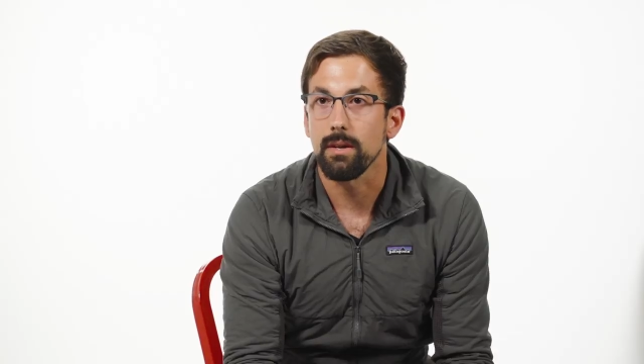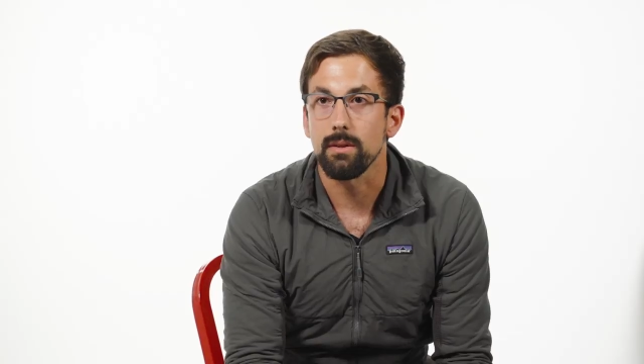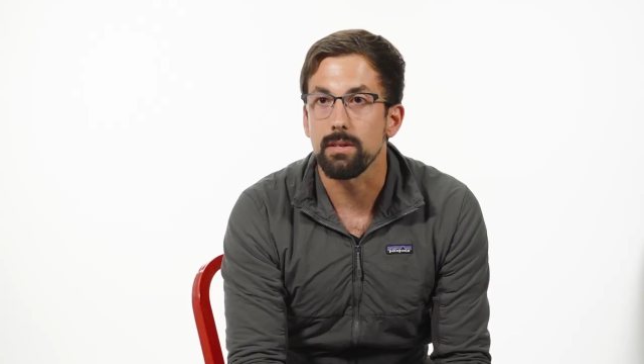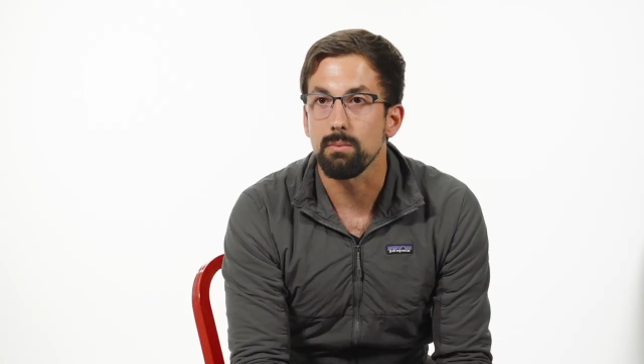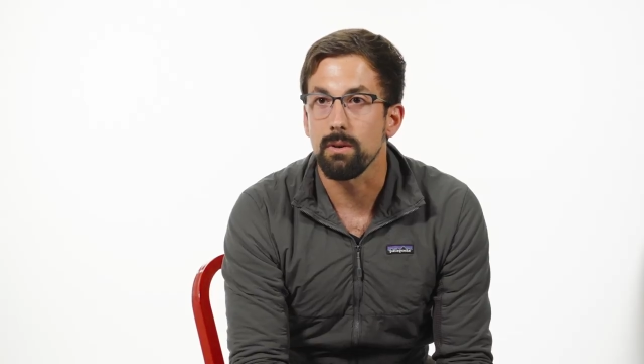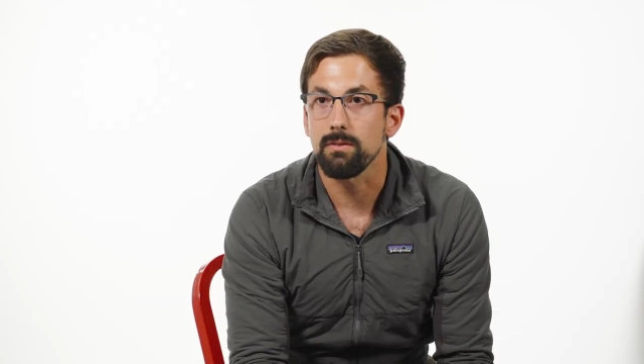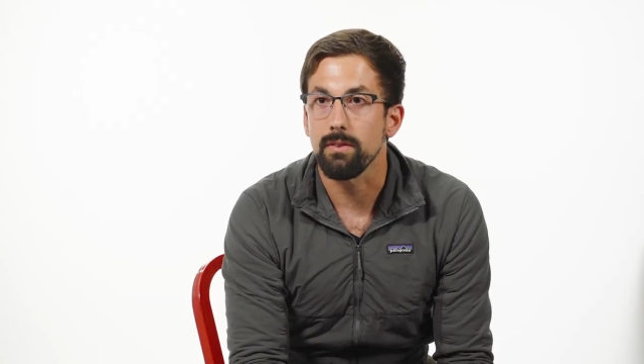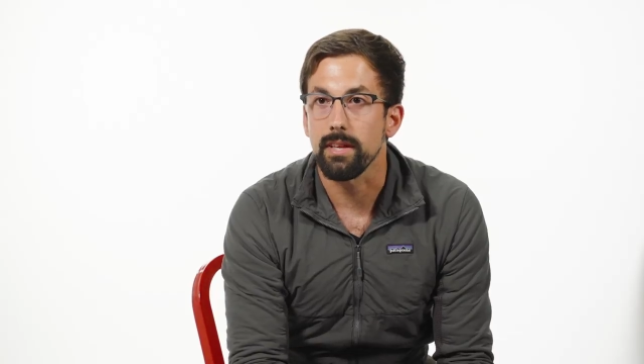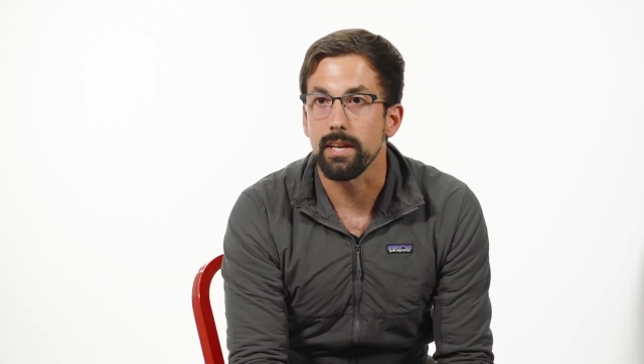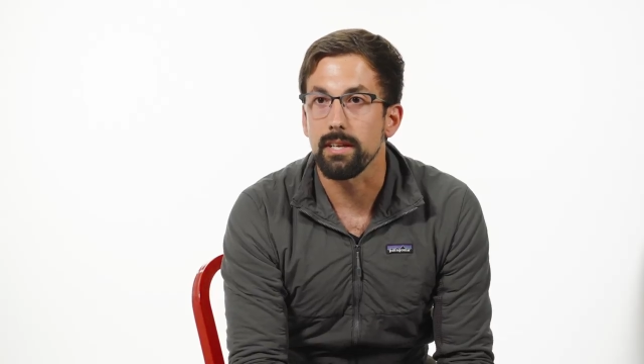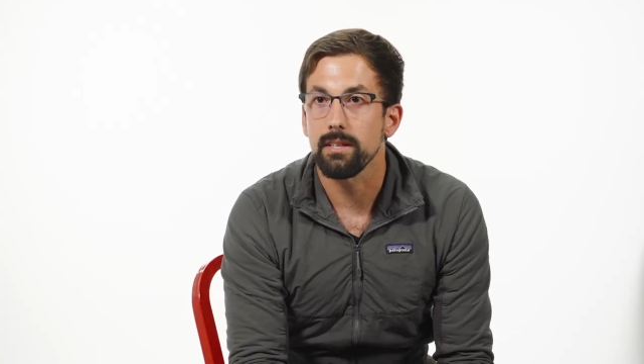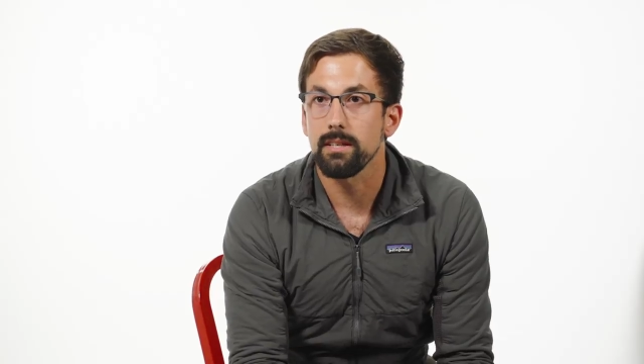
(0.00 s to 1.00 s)
you know, this wonderful
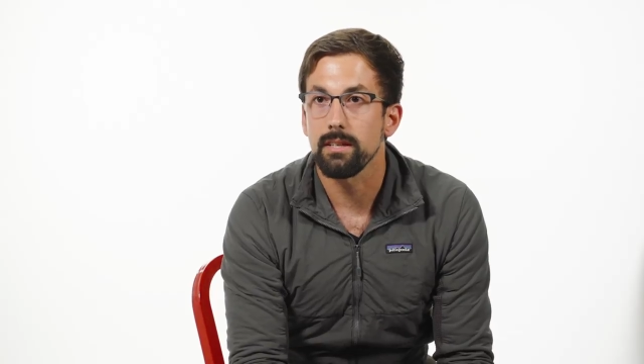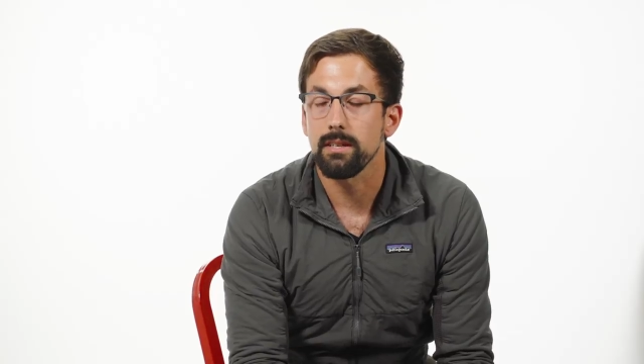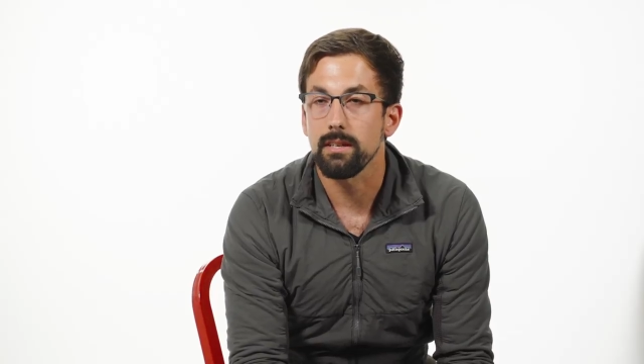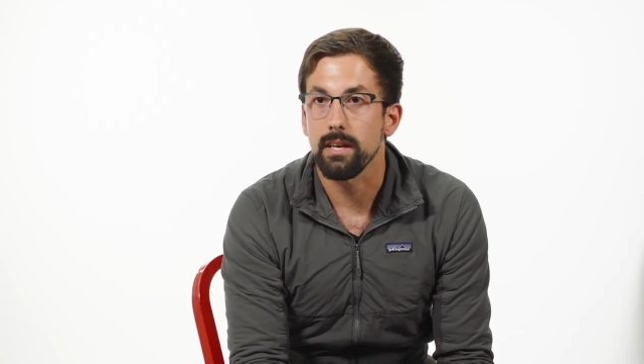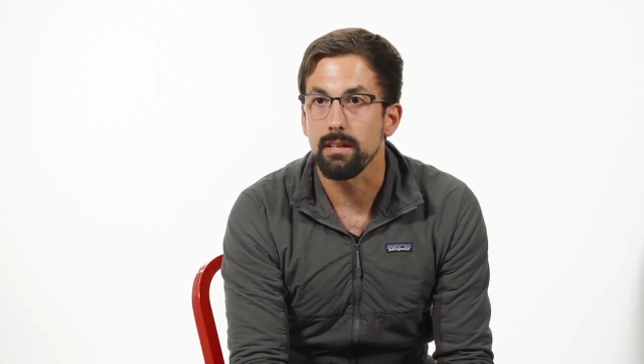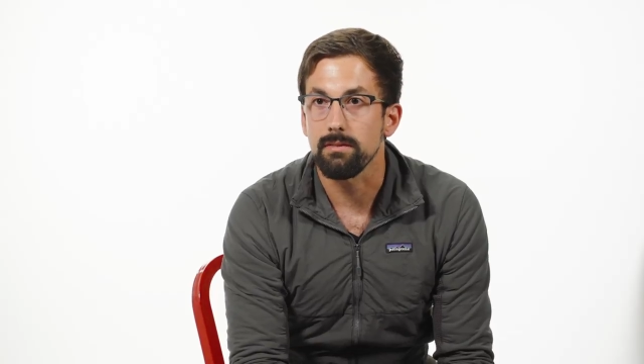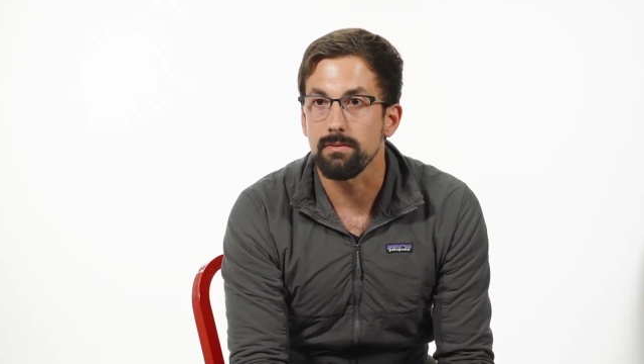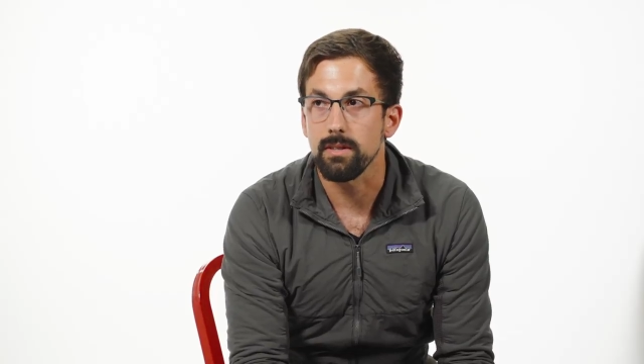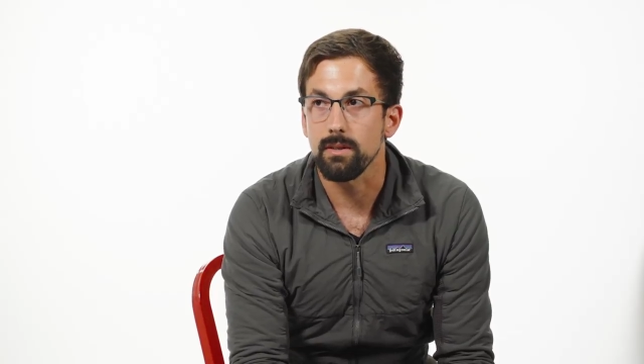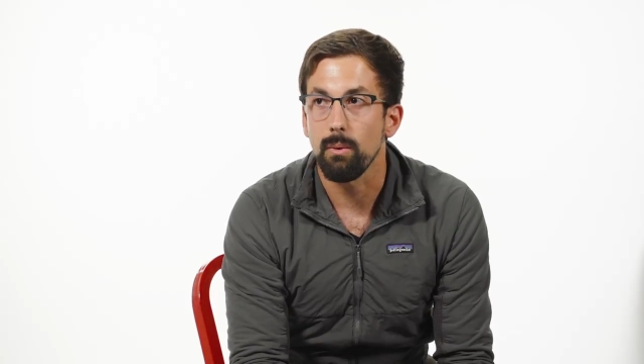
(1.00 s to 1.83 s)
thing can feel